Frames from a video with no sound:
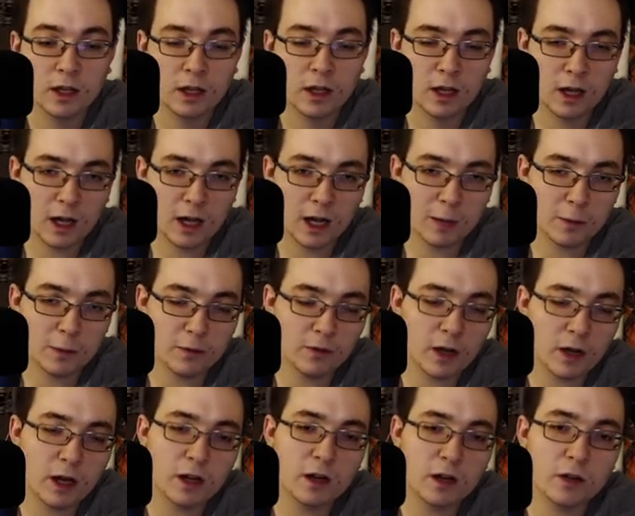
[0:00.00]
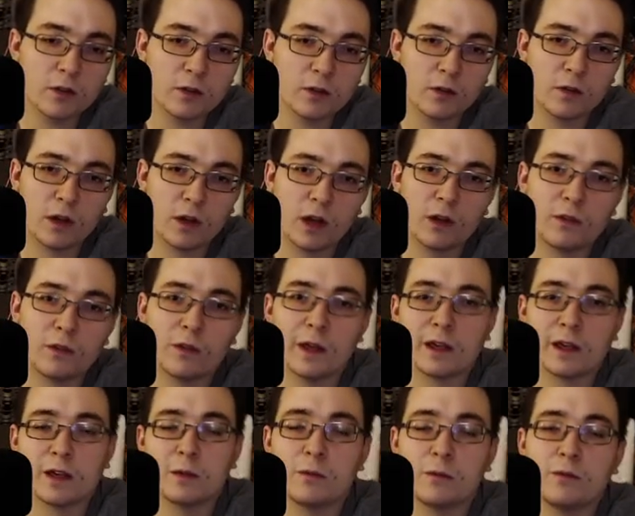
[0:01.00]
I provided a
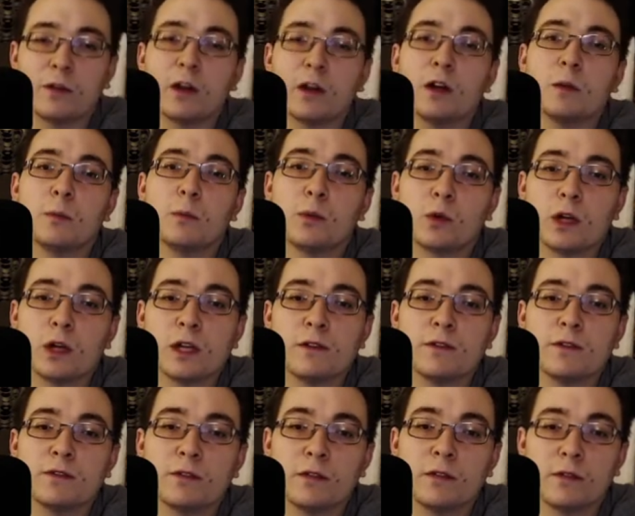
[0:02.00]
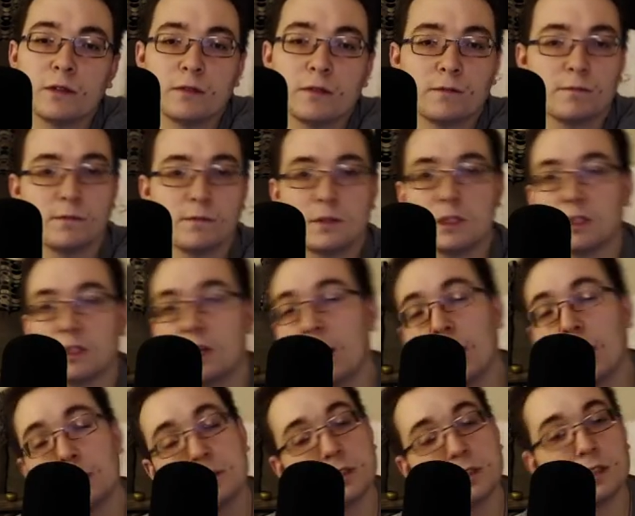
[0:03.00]
like a very brief
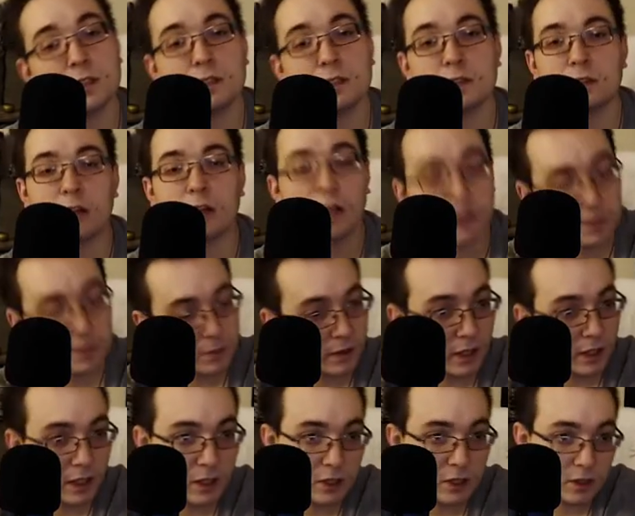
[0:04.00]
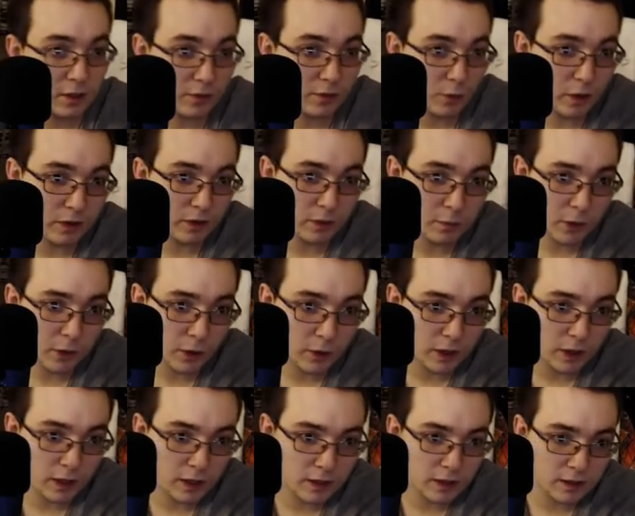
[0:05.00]
synopsis or explanation of what the mode
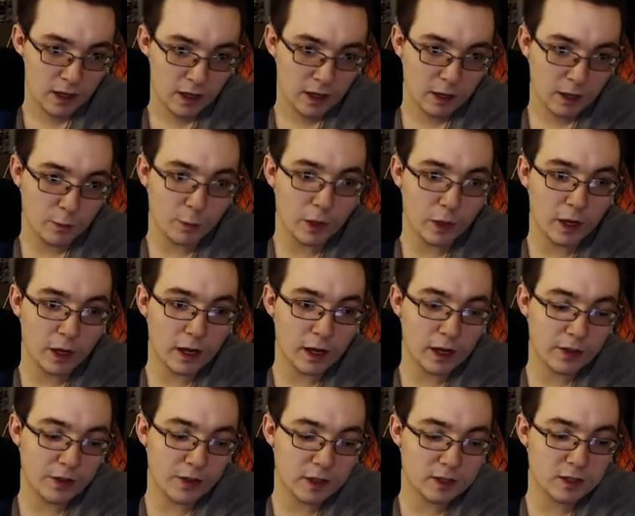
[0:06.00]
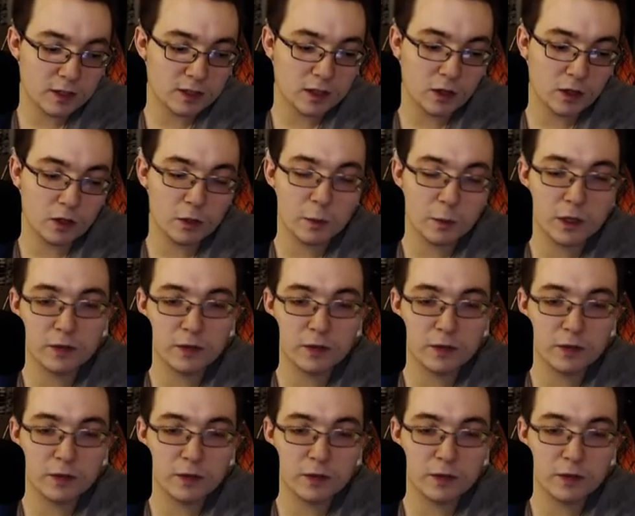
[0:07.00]
is, but uh, this is a little bit of